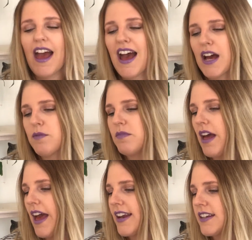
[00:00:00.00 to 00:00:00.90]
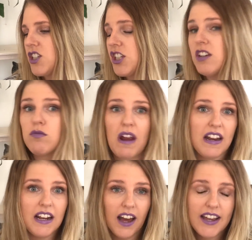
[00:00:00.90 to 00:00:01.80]
And she
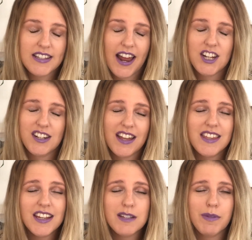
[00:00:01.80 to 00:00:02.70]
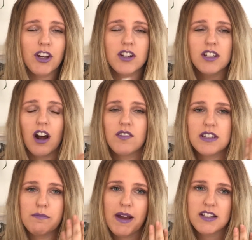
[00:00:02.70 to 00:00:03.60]
really likes it actually, and I think it's because it
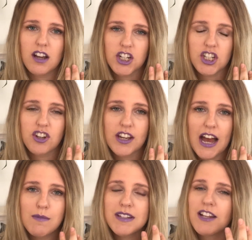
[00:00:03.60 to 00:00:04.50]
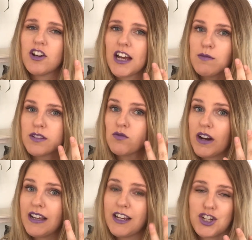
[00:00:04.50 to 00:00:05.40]
obviously massages her gums, and her gums are
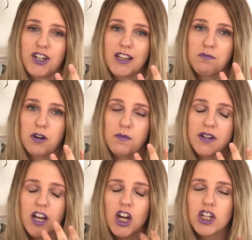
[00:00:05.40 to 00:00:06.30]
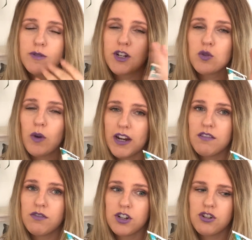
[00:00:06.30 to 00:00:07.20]
really itchy at the moment, so we're just
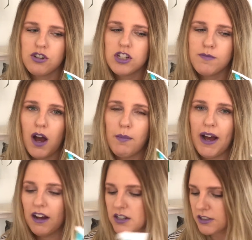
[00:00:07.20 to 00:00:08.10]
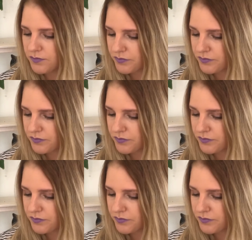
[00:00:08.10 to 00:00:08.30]
waiting for a tooth to pop out.